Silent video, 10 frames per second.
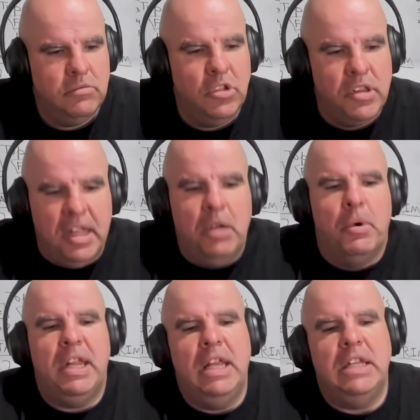seeing
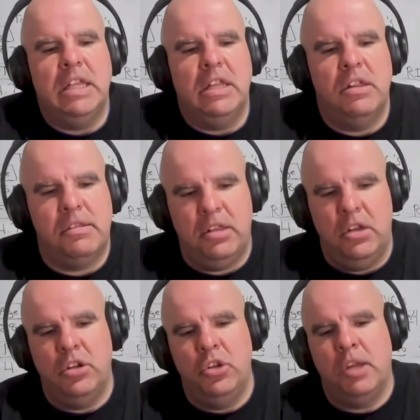what he did this
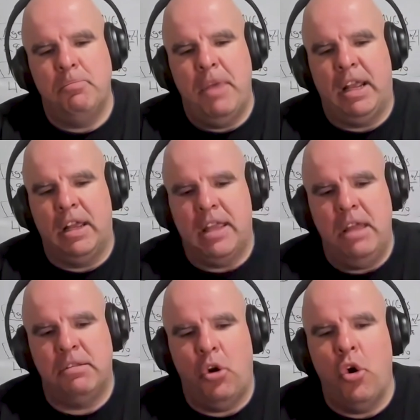year, you could make a
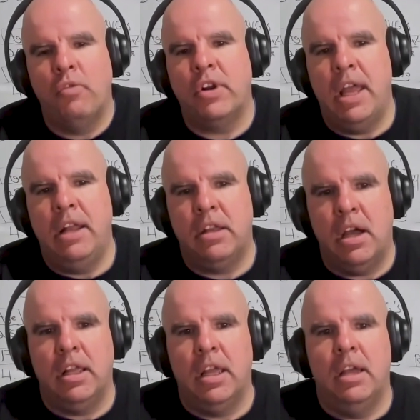case over Cade
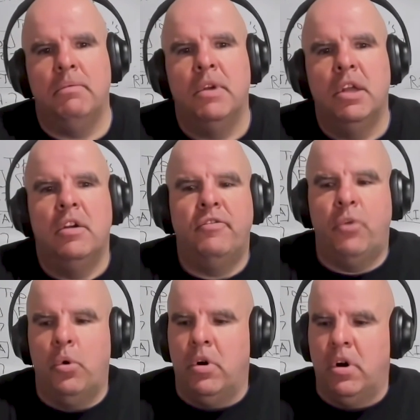Cunningham
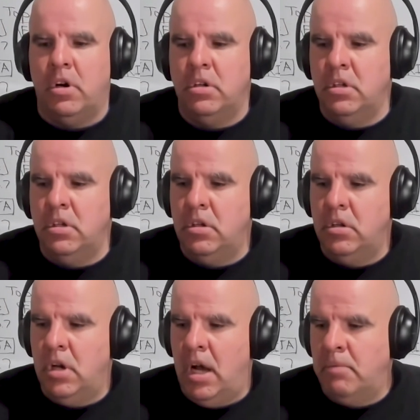for
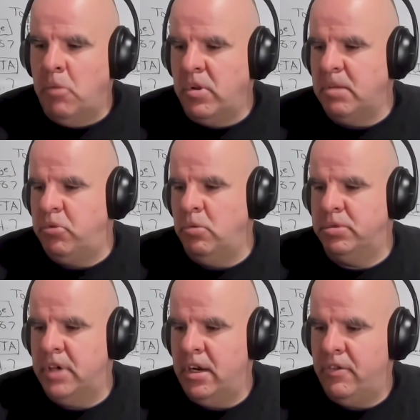most
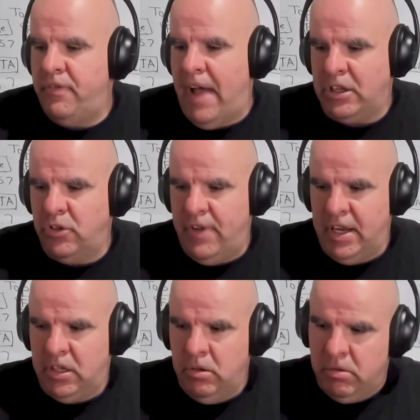improved player. Fact or
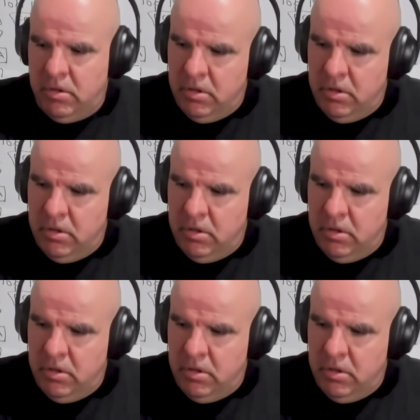fake news?